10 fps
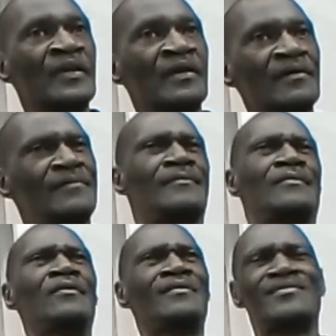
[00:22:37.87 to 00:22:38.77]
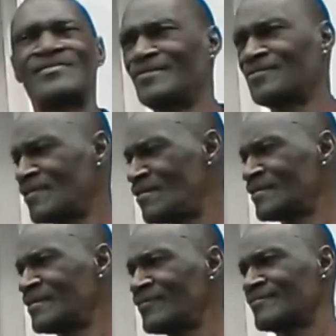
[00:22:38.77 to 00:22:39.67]
Look, what's wrong with
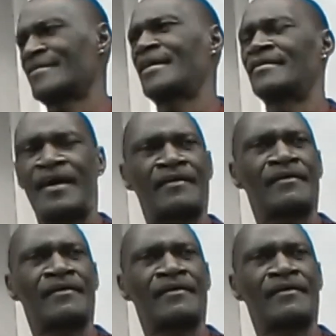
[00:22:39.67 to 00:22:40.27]
this redneck?